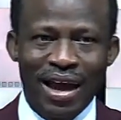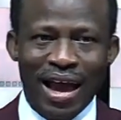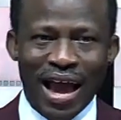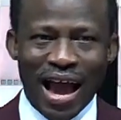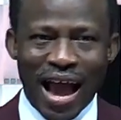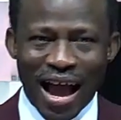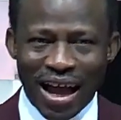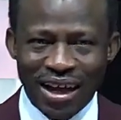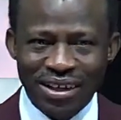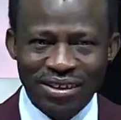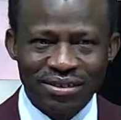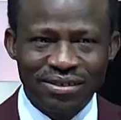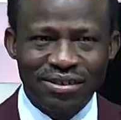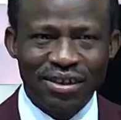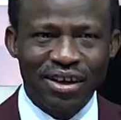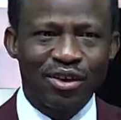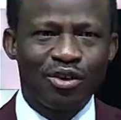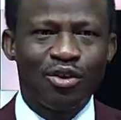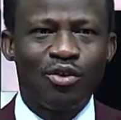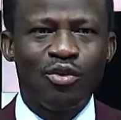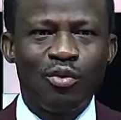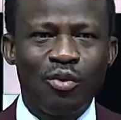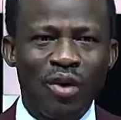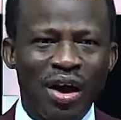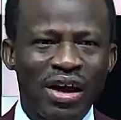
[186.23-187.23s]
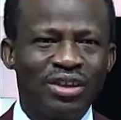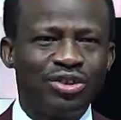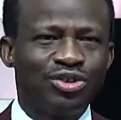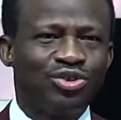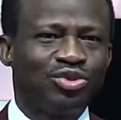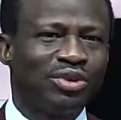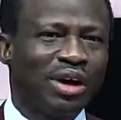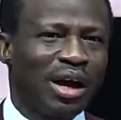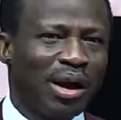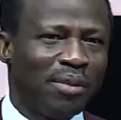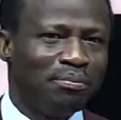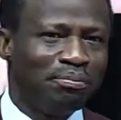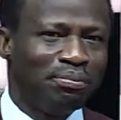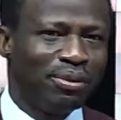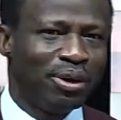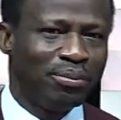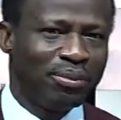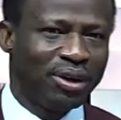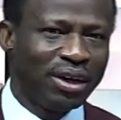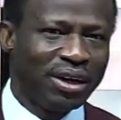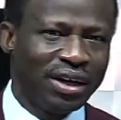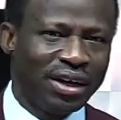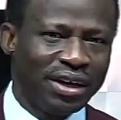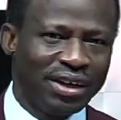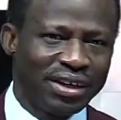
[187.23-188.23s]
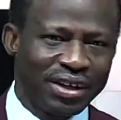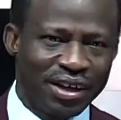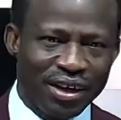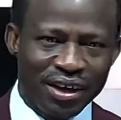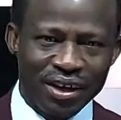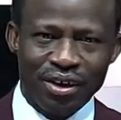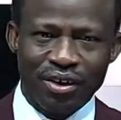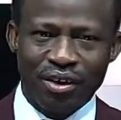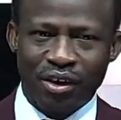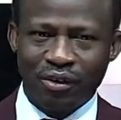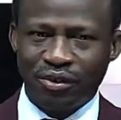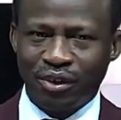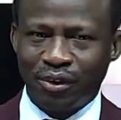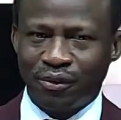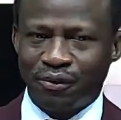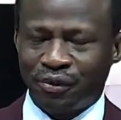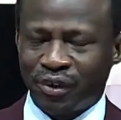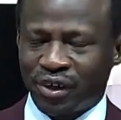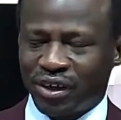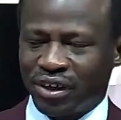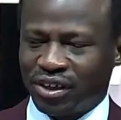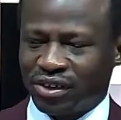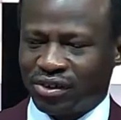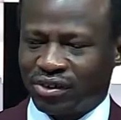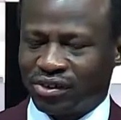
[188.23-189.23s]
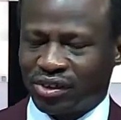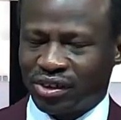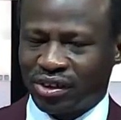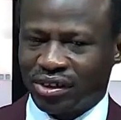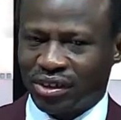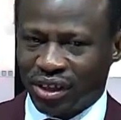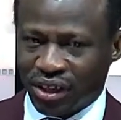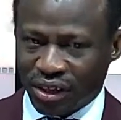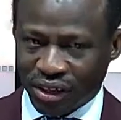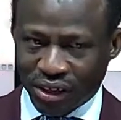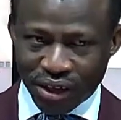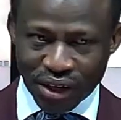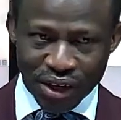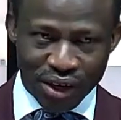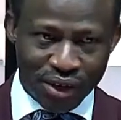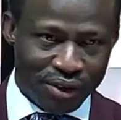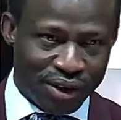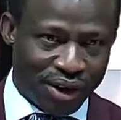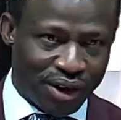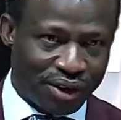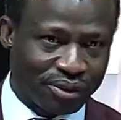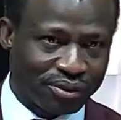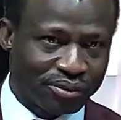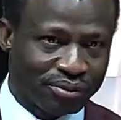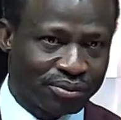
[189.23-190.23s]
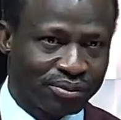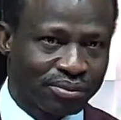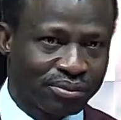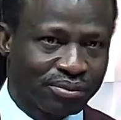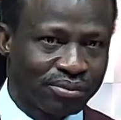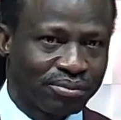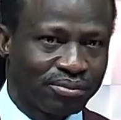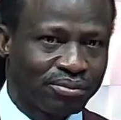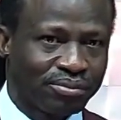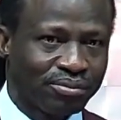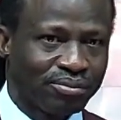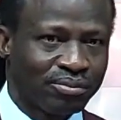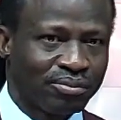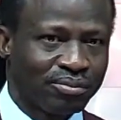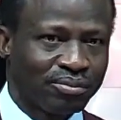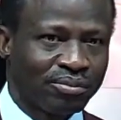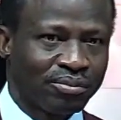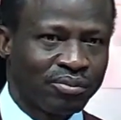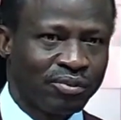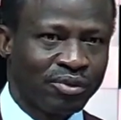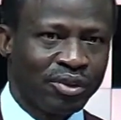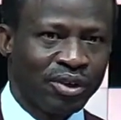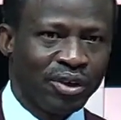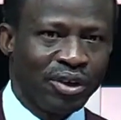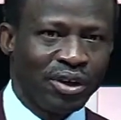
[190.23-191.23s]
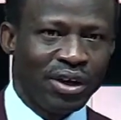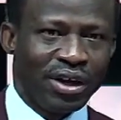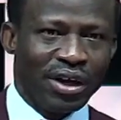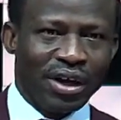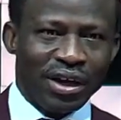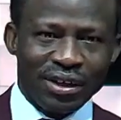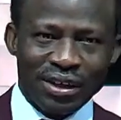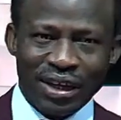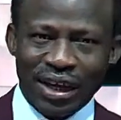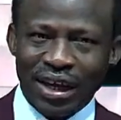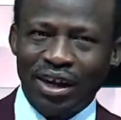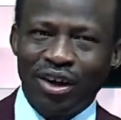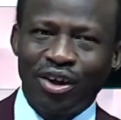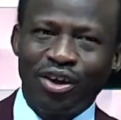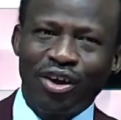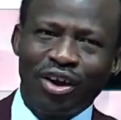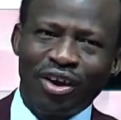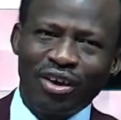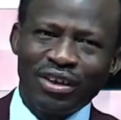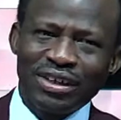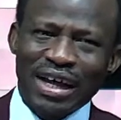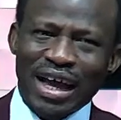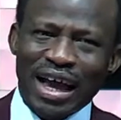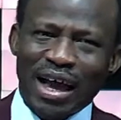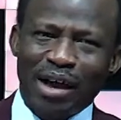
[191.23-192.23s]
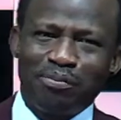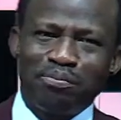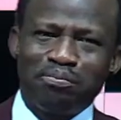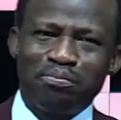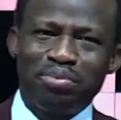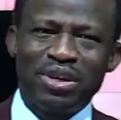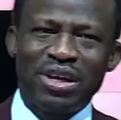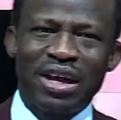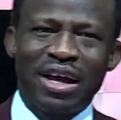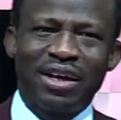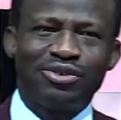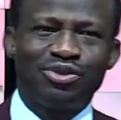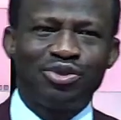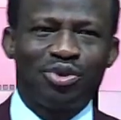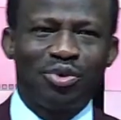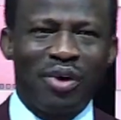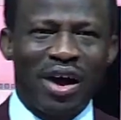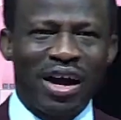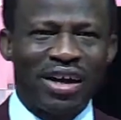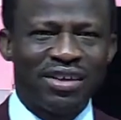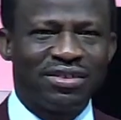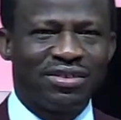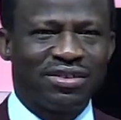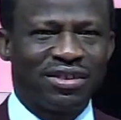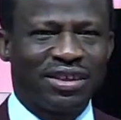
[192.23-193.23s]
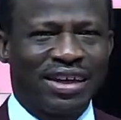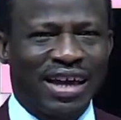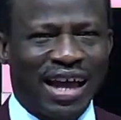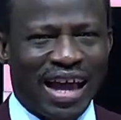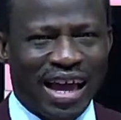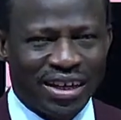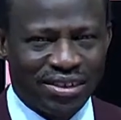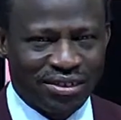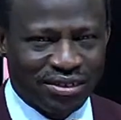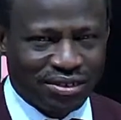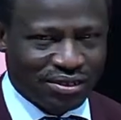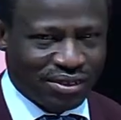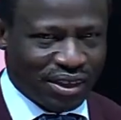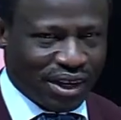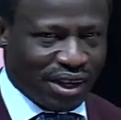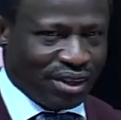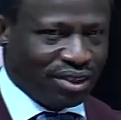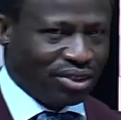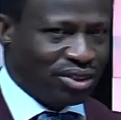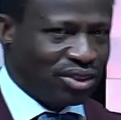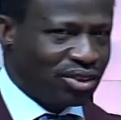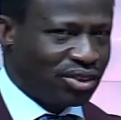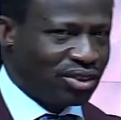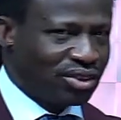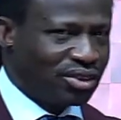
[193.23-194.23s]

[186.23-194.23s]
Isaac went to Abimelech, king of the Philistines, in Gerar. The Lord appeared to Isaac and said,